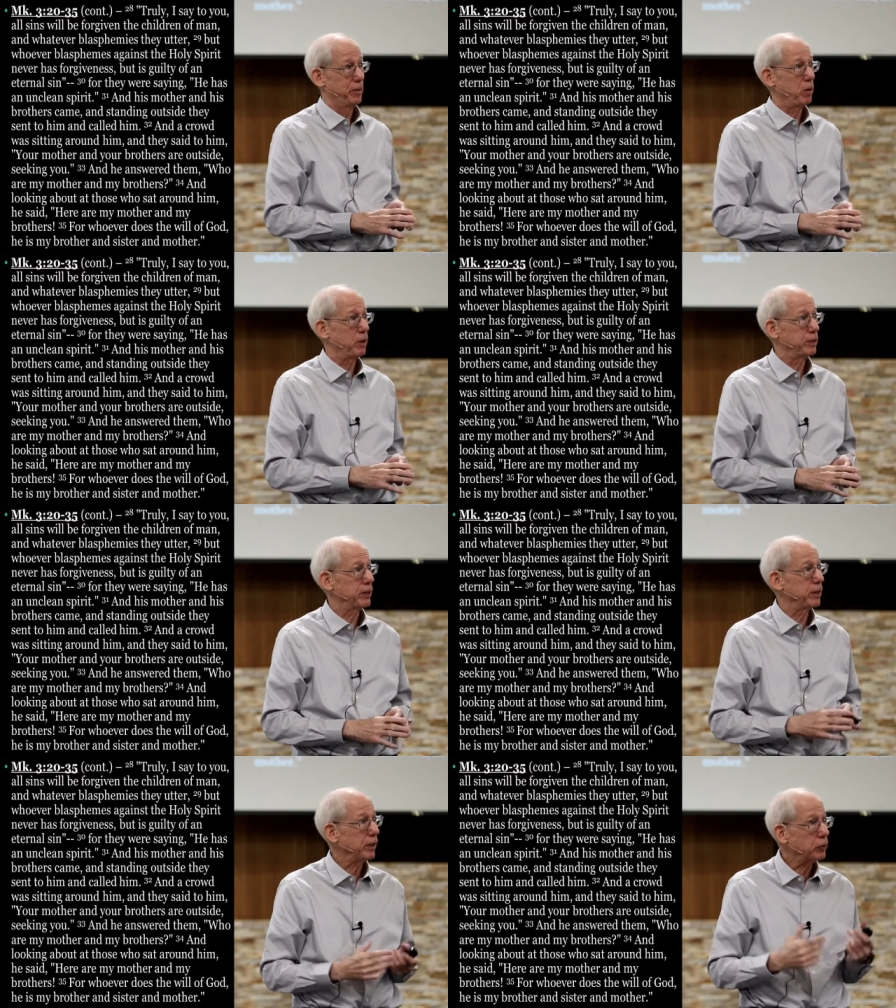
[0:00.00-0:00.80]
known
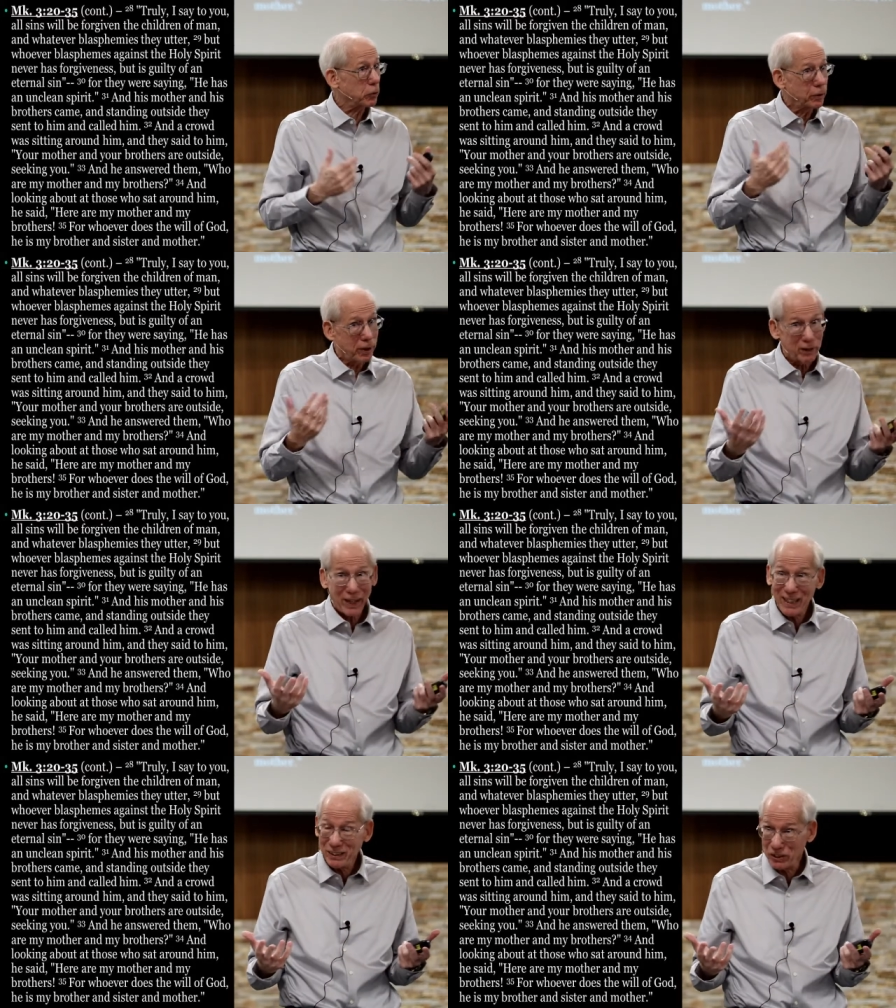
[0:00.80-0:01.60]
as an
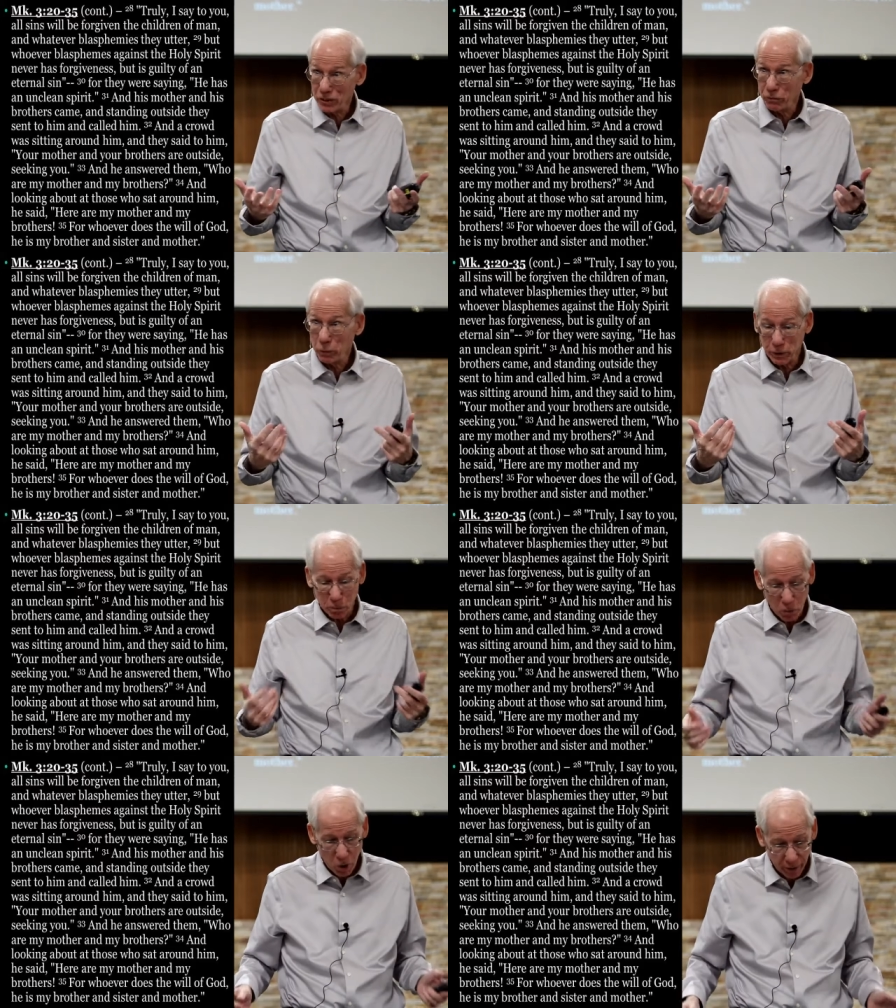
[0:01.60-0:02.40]
intercalation of
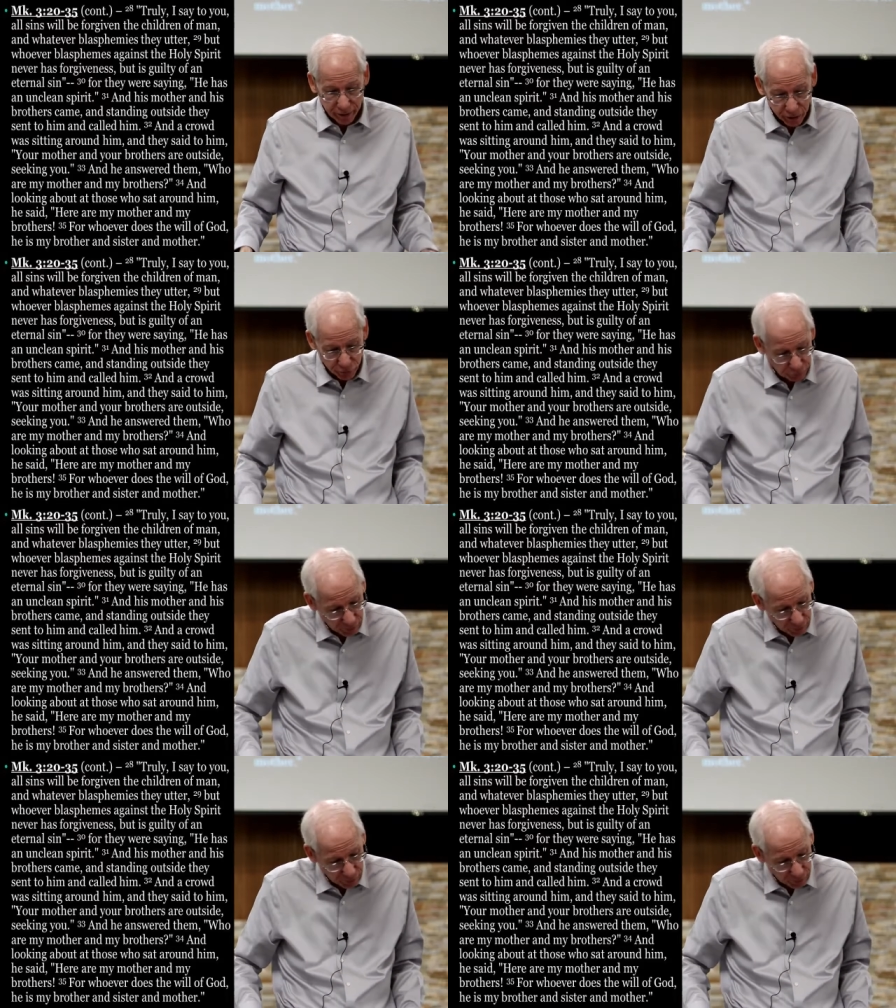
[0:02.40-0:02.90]
which Mark is